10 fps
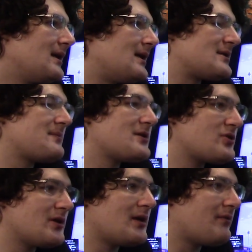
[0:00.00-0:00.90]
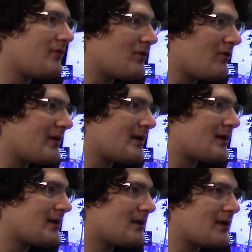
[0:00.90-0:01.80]
especially if you're
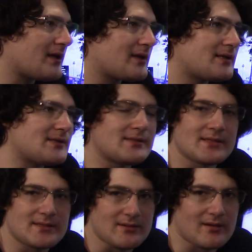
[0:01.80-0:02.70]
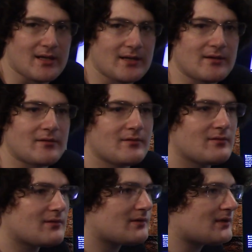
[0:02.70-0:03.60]
going like 1060 or higher
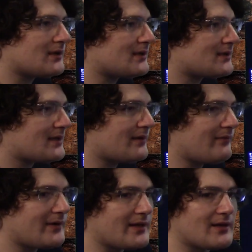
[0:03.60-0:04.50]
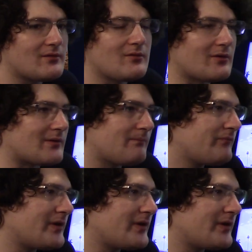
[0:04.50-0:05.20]
NVIDIA, or